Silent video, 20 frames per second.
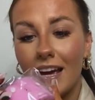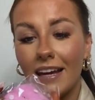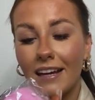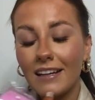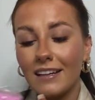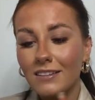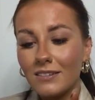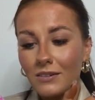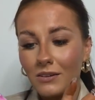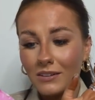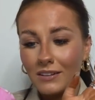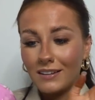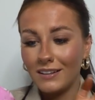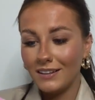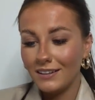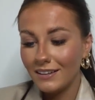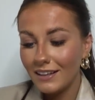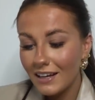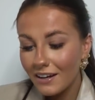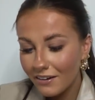that's got
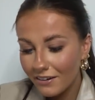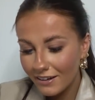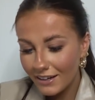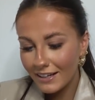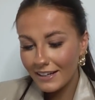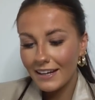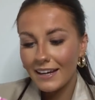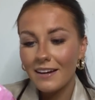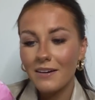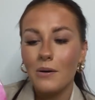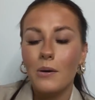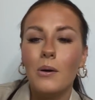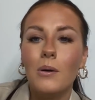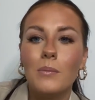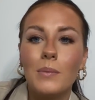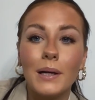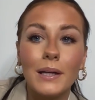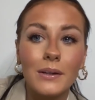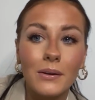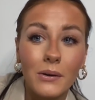glitter in it. Oh
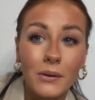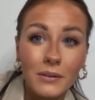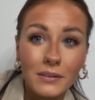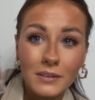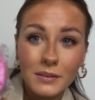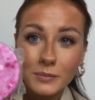my god.